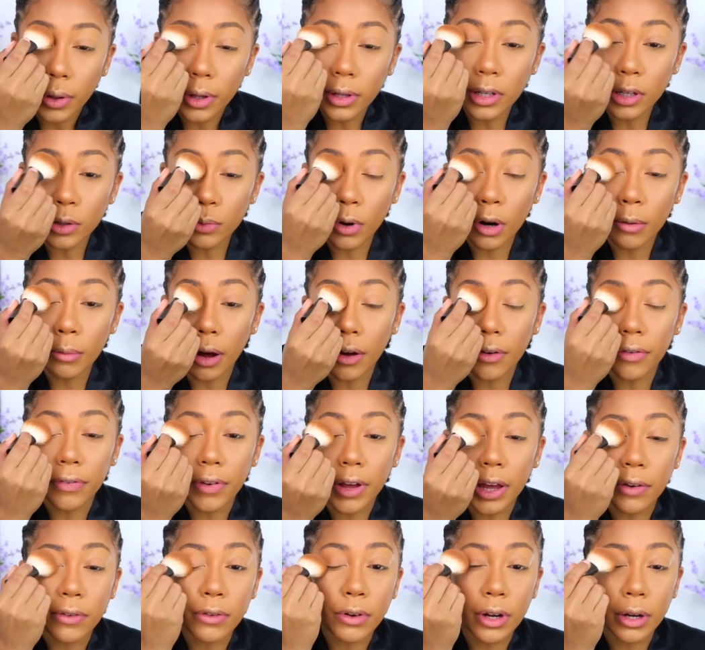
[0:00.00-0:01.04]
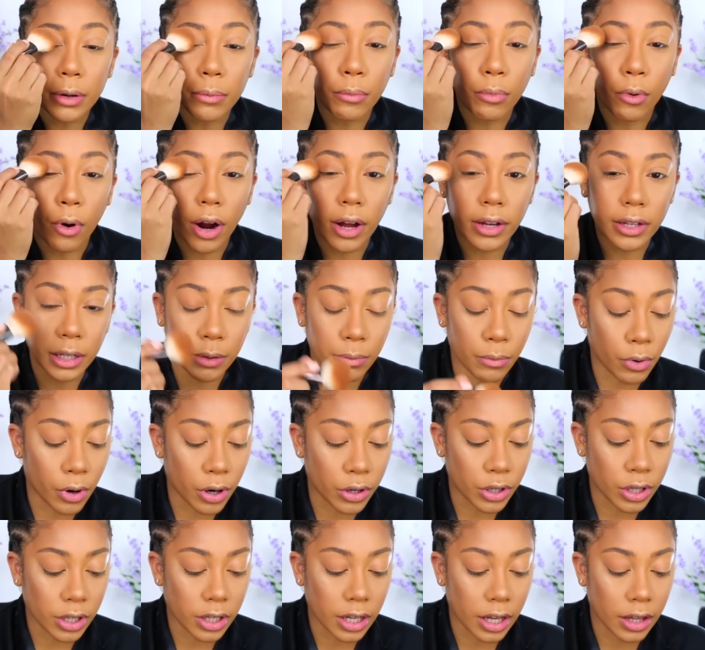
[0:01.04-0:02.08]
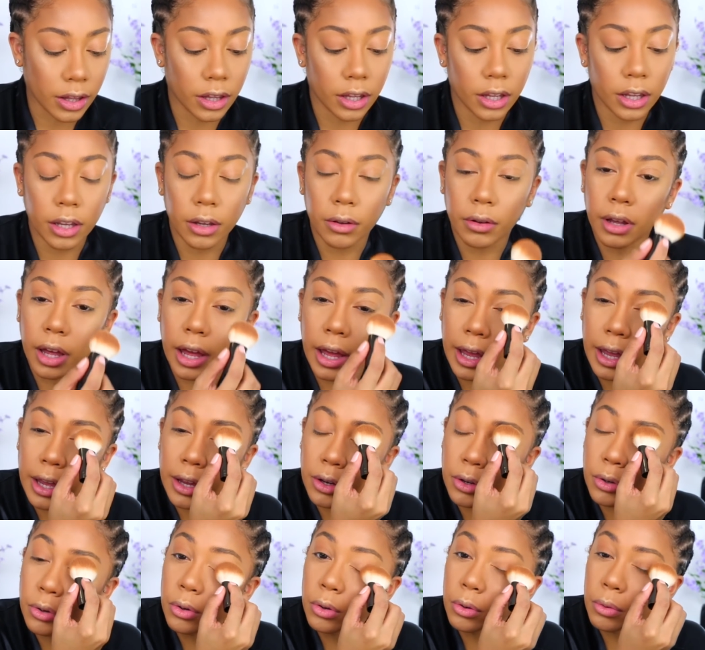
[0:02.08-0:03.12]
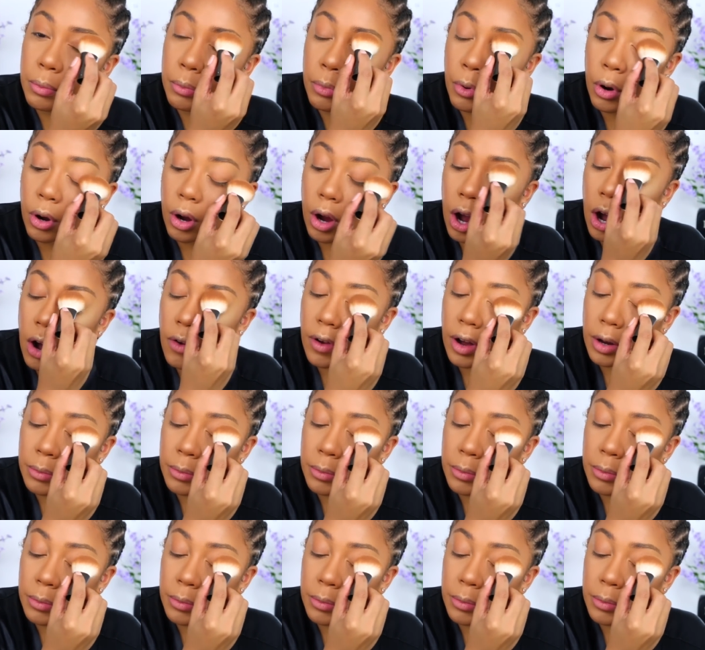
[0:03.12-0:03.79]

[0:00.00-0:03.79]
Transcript: This is one of my favorite bronzing brushes and the handle broke off.